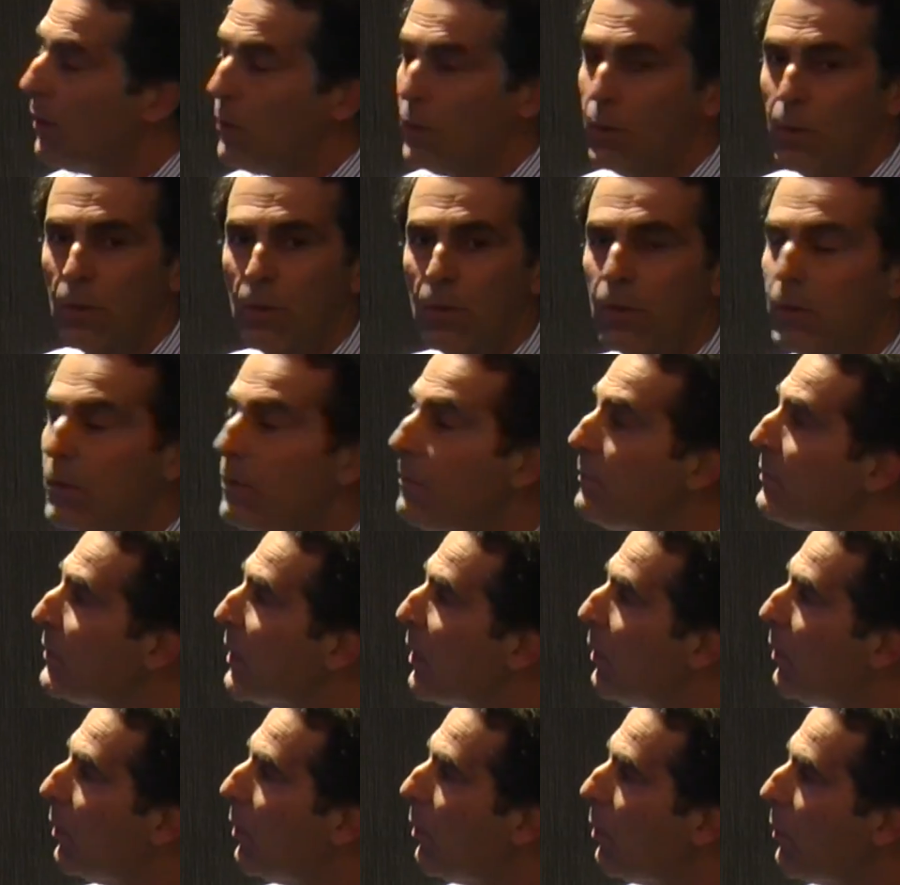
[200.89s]
or
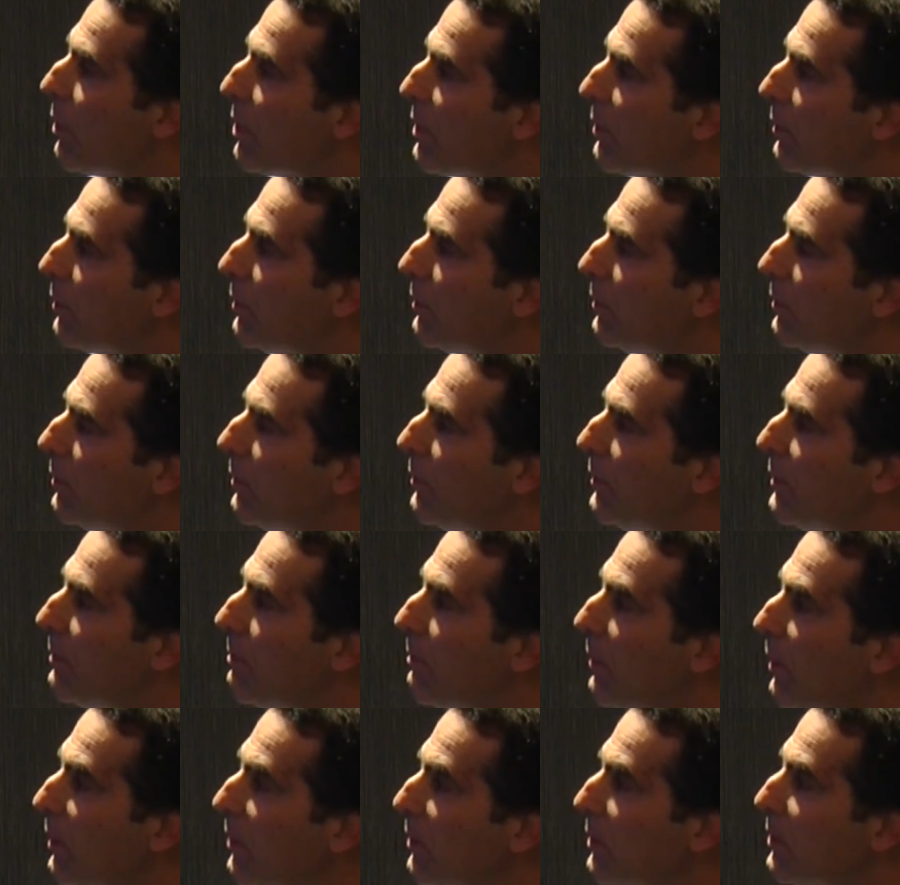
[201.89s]
the
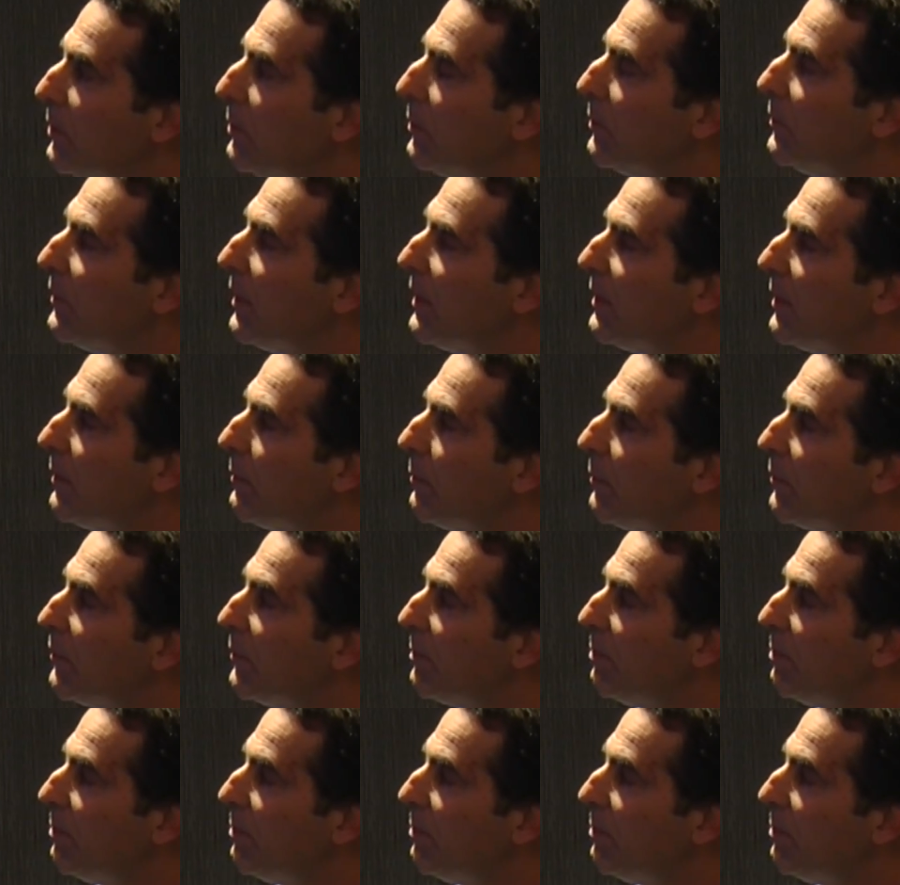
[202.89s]
molecules that are